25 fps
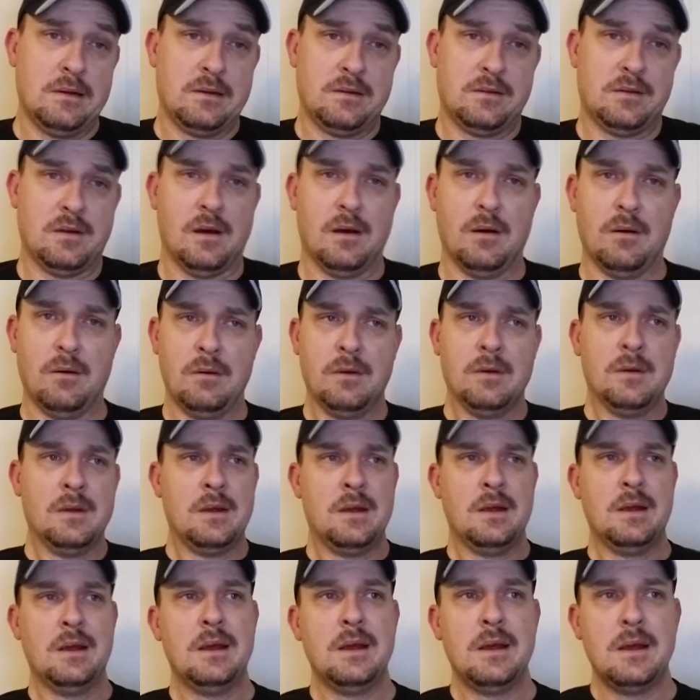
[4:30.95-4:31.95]
So,
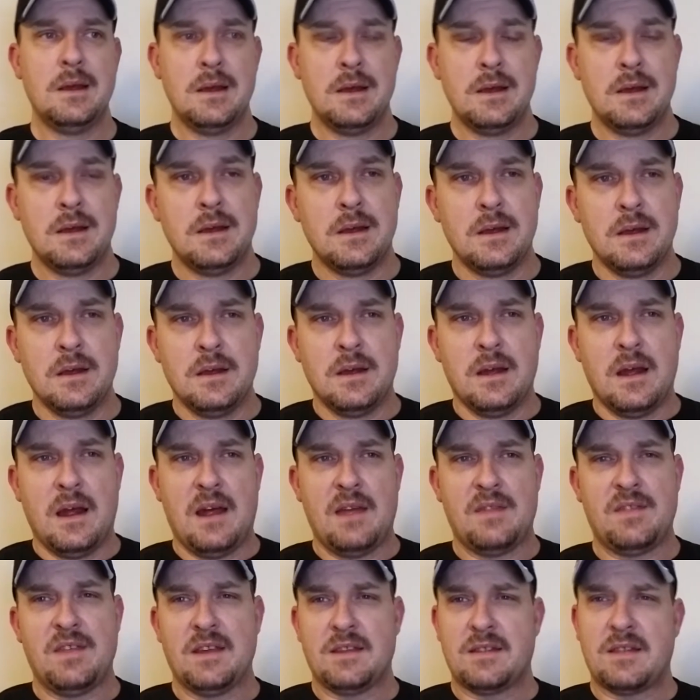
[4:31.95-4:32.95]

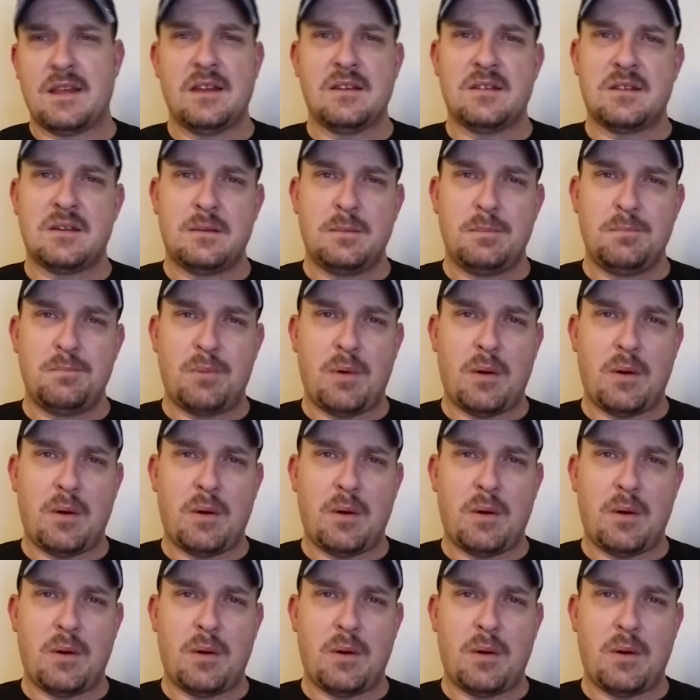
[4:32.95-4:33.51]
I think that's